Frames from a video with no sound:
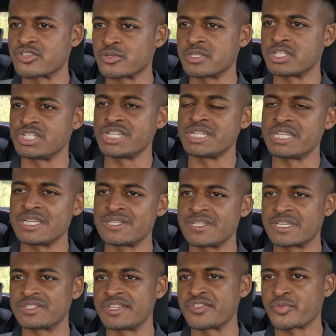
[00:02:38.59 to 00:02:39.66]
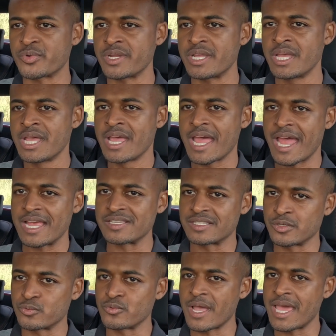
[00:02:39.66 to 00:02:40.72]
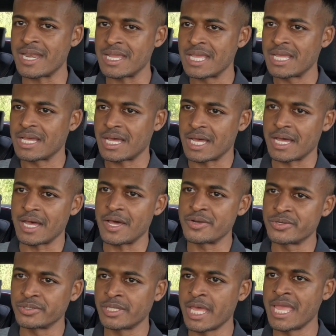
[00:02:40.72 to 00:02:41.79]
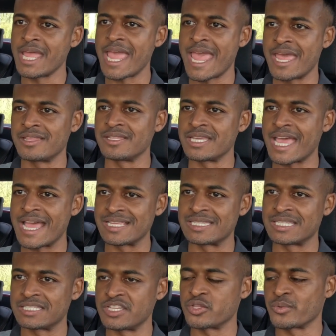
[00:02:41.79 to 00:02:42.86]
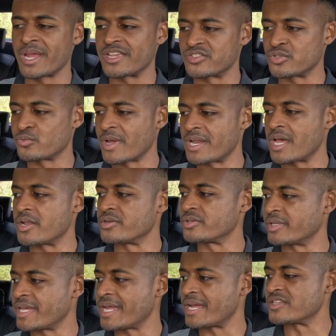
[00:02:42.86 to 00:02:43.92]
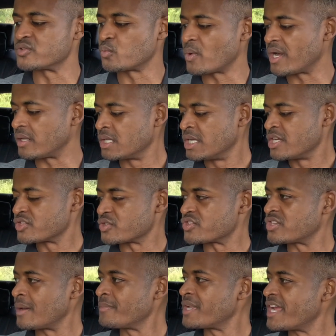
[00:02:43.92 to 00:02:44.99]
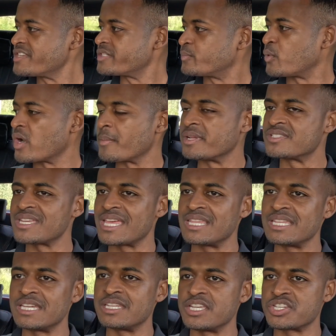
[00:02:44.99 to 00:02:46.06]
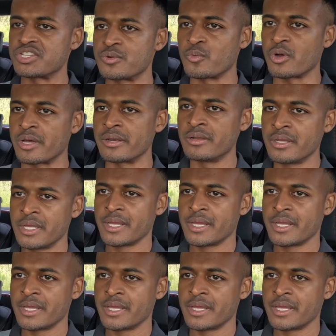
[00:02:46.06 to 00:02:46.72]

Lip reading: So the GT63 has the red underlay, and the S63 has the red underlay as well. So some nice appointments in the Edition 1.